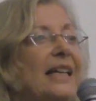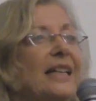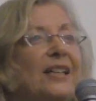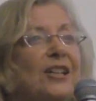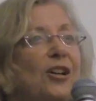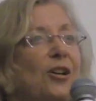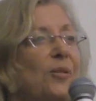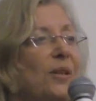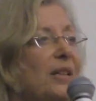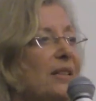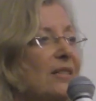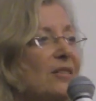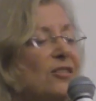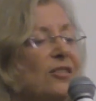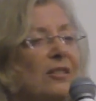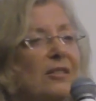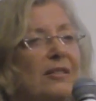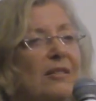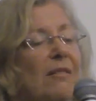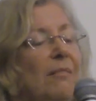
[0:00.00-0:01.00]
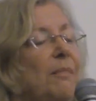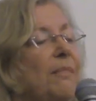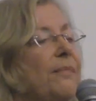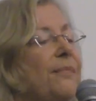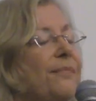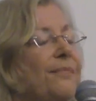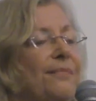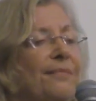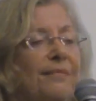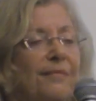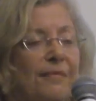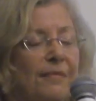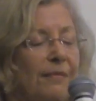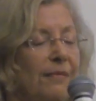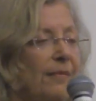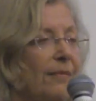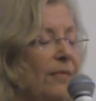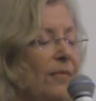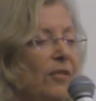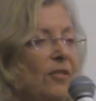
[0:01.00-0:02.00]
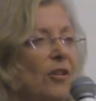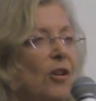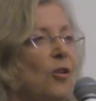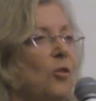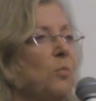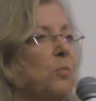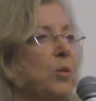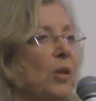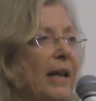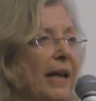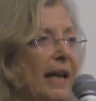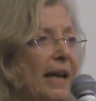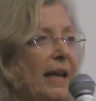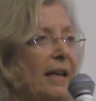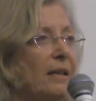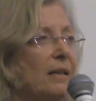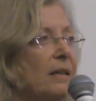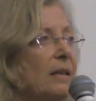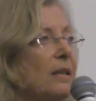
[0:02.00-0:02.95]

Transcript: You know, it's just so bland.